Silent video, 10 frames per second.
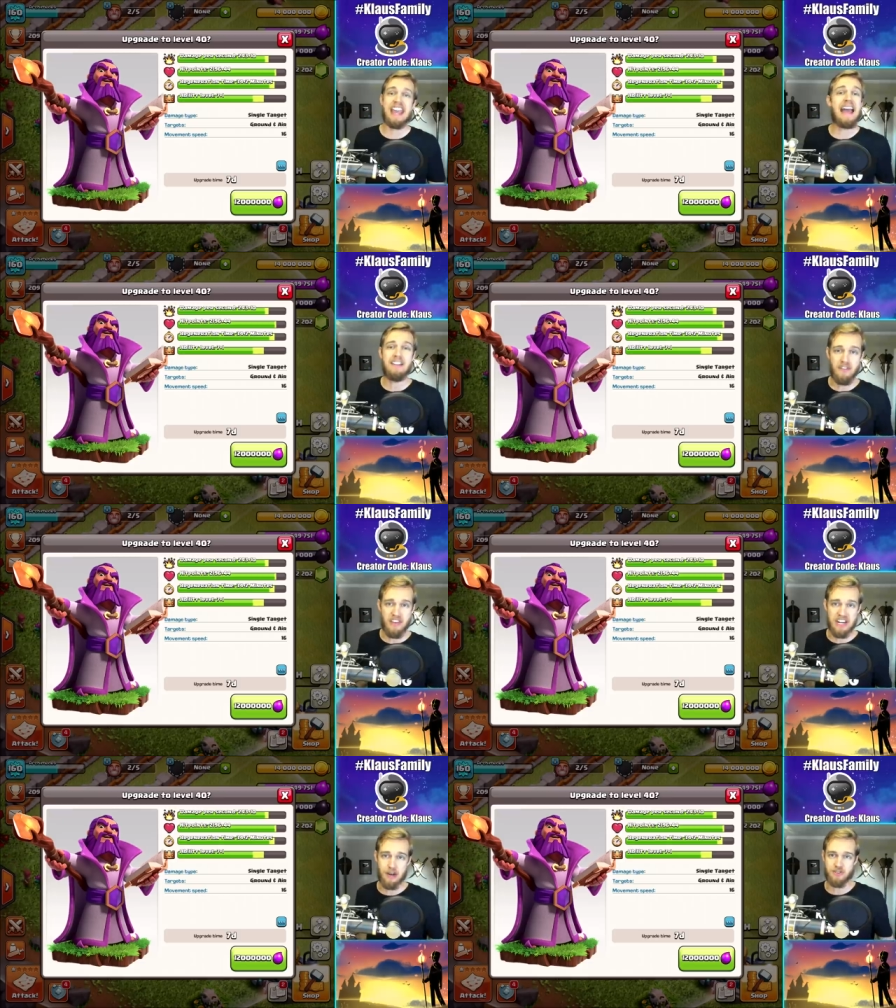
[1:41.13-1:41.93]
end of
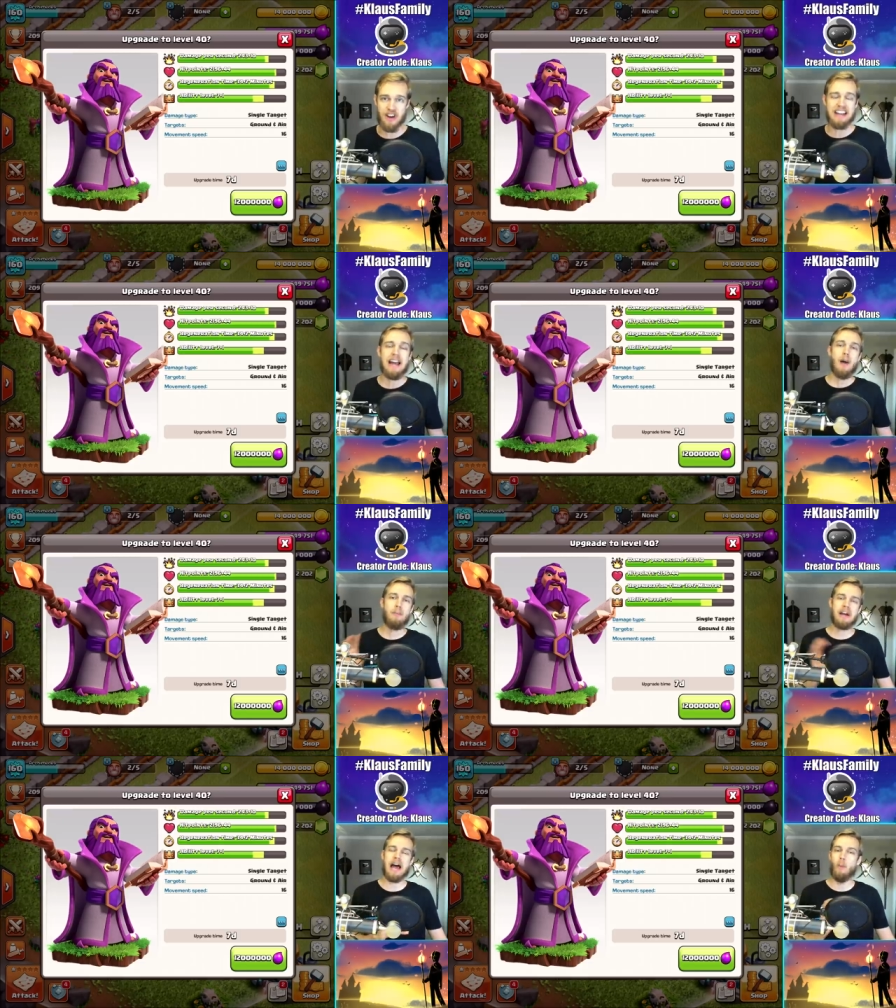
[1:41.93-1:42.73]
the videos, right?
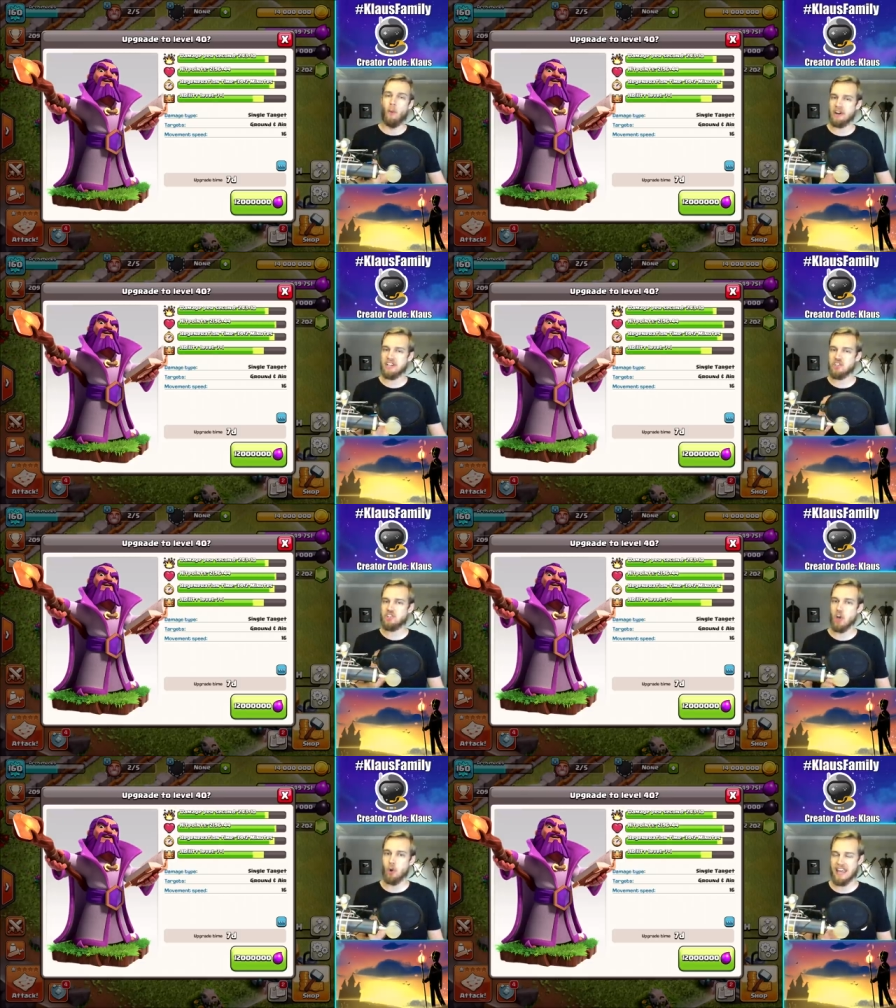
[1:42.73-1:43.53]
But I wanted to
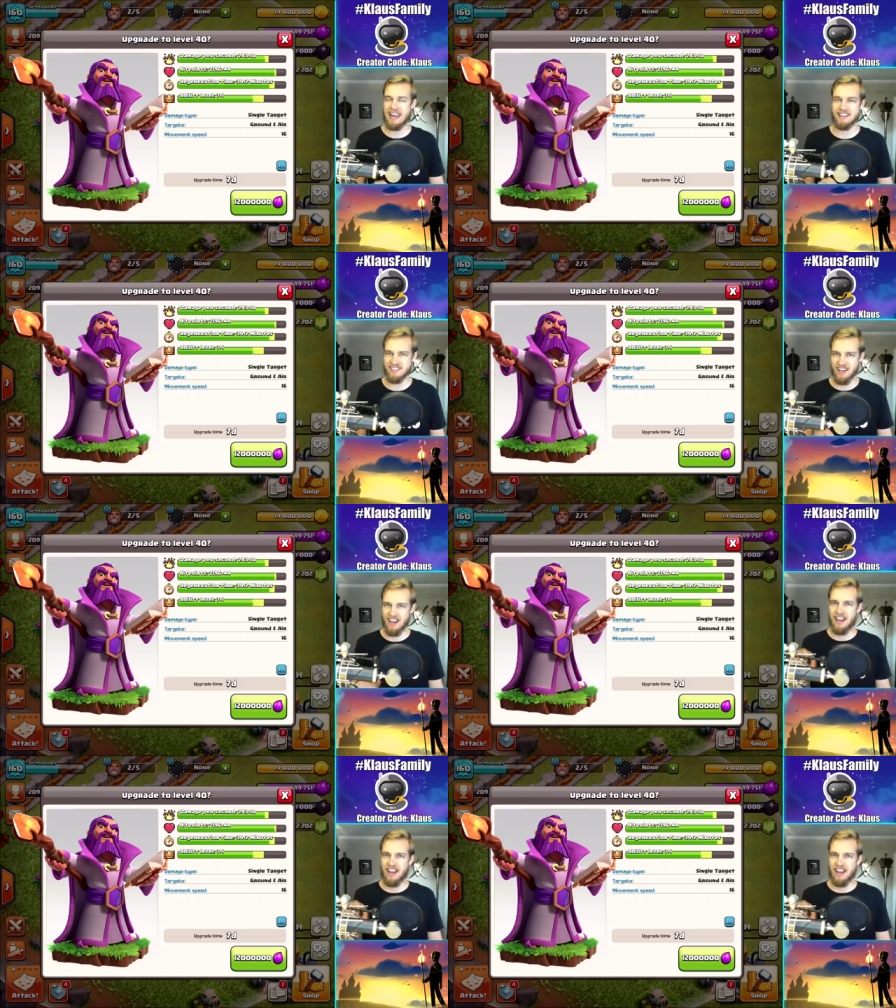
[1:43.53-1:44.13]
showcase